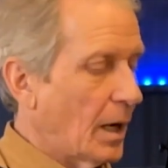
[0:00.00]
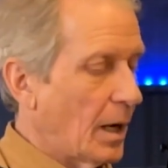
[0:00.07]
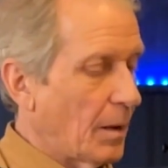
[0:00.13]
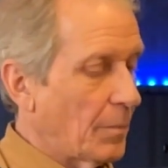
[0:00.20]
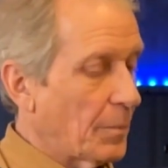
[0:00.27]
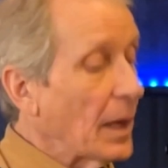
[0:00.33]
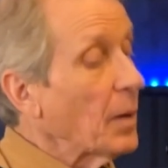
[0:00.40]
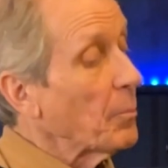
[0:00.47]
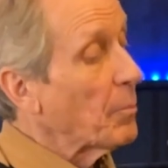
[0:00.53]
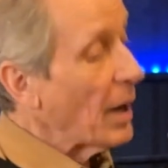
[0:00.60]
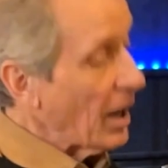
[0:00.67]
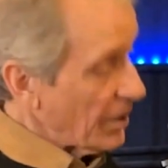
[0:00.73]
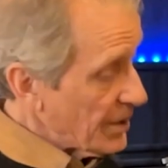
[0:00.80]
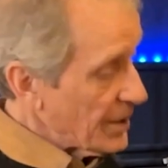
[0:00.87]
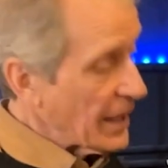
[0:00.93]

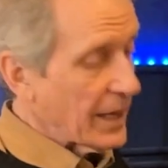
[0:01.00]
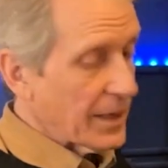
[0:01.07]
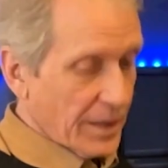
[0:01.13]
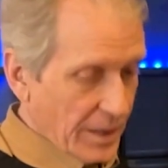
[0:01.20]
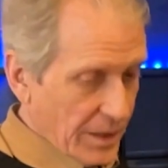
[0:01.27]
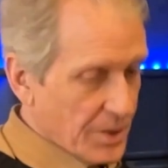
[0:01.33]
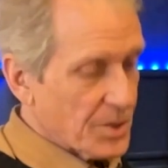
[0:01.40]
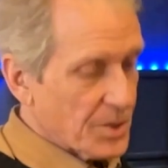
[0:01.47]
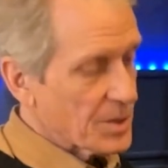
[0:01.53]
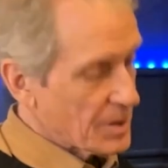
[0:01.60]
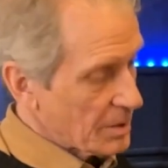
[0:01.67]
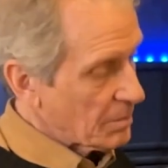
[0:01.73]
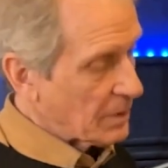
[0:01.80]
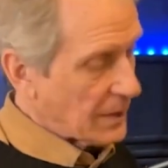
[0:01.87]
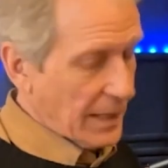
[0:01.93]
Part of that
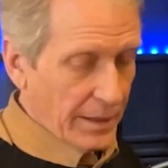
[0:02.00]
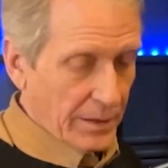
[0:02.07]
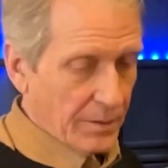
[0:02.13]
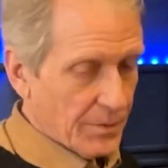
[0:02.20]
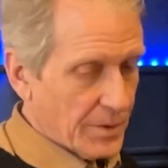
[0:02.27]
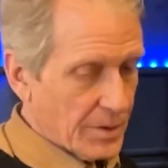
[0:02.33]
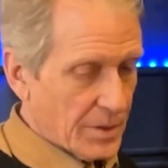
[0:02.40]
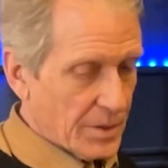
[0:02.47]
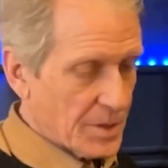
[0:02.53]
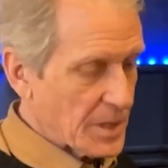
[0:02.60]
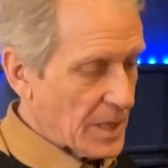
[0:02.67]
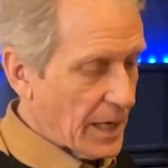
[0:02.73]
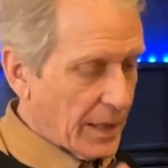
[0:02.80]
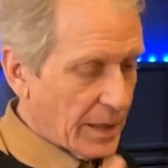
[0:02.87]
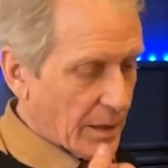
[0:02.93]
is kind of the
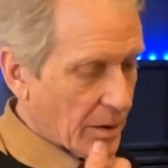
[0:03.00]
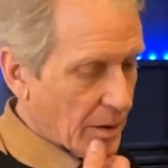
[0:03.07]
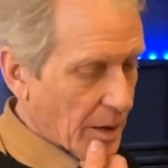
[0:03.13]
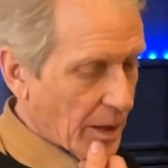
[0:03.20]
design,